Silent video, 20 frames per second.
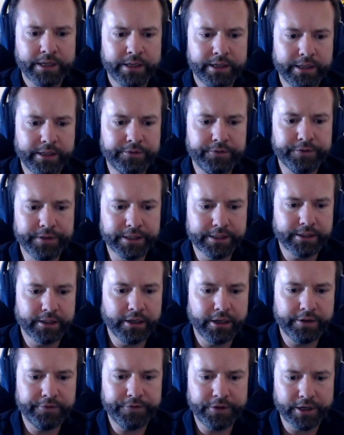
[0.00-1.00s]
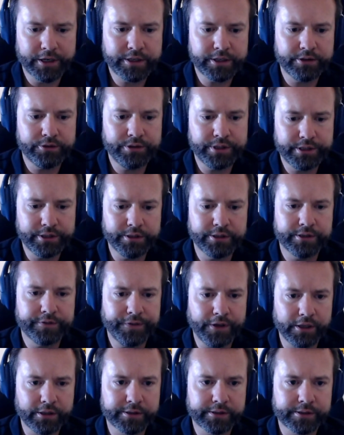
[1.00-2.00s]
If this live function returns
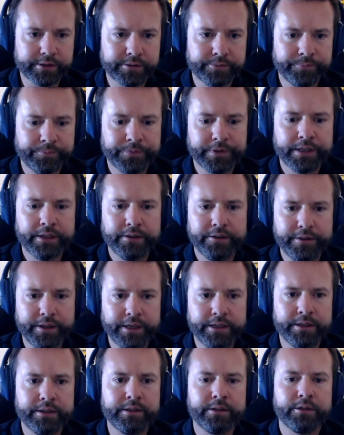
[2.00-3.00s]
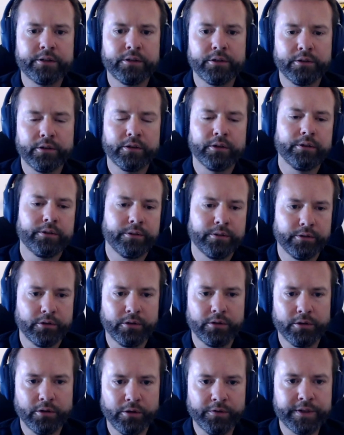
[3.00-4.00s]
false, then
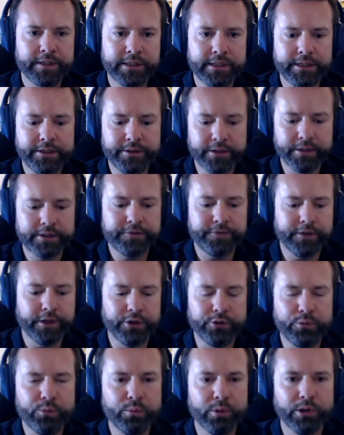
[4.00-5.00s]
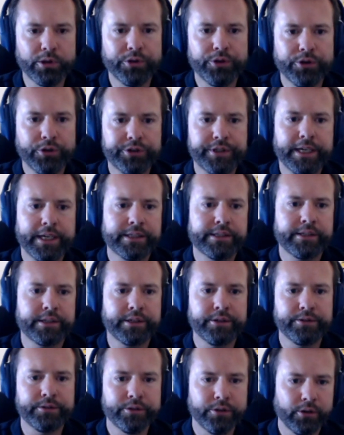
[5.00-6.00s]
obviously this flow will not
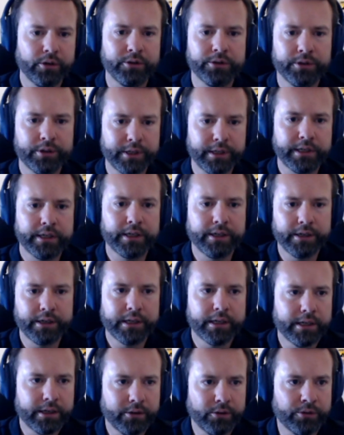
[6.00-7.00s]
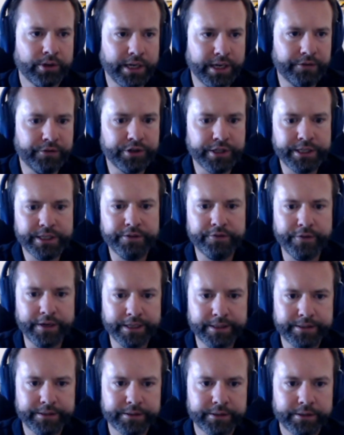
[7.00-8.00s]
execute on every
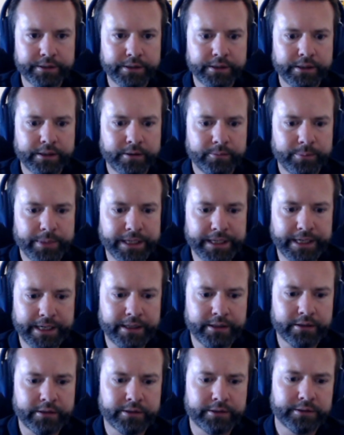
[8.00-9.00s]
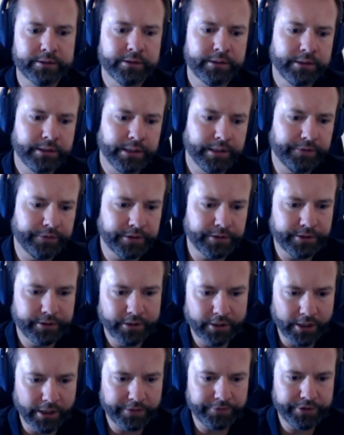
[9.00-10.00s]
event being handled. If
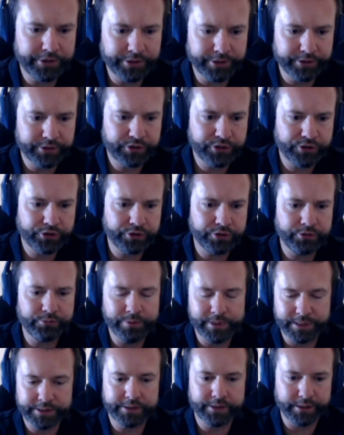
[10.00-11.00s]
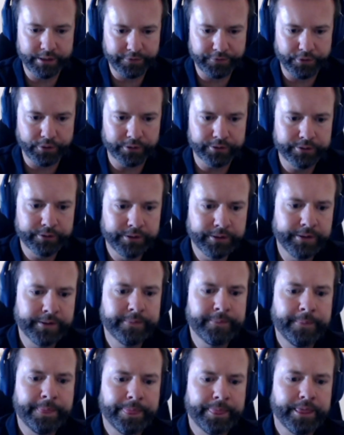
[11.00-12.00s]
live returns true, which is the default,
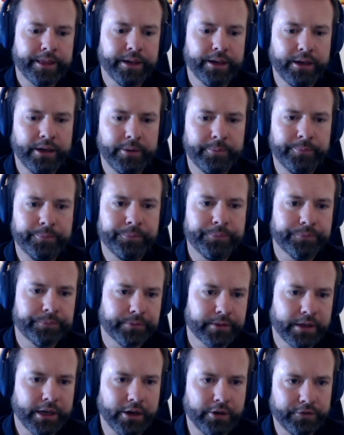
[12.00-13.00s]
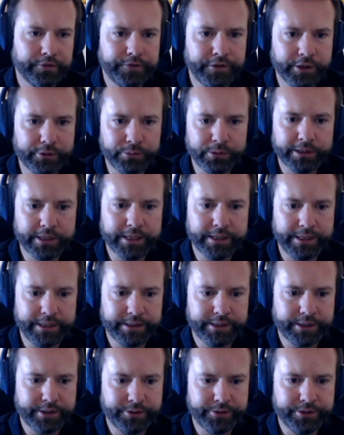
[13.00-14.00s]
our flow will get
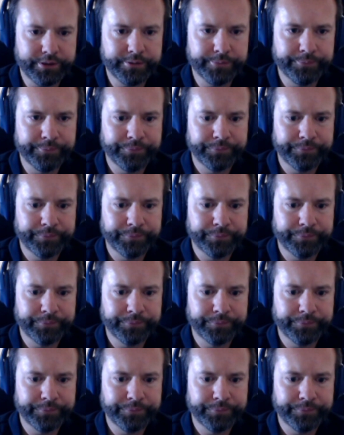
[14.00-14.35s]
executed.